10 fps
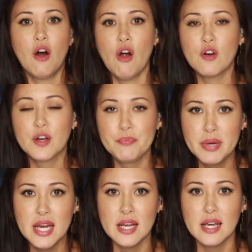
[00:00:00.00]
are all
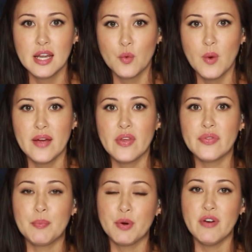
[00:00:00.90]
competing in a way
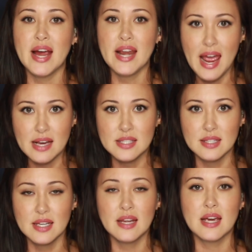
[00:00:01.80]
that they provide
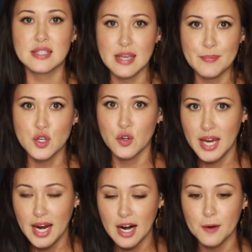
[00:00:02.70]
excellent, exceptional
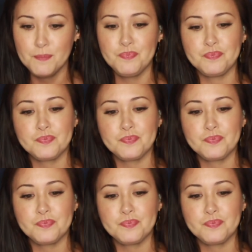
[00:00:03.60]
care.